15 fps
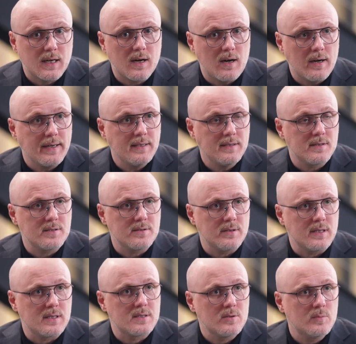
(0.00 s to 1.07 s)
car
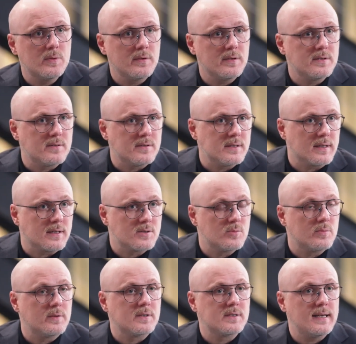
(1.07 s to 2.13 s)
industry is super interesting and
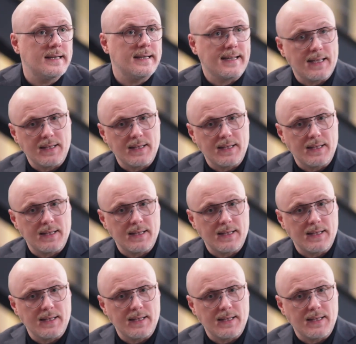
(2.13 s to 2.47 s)
super exciting,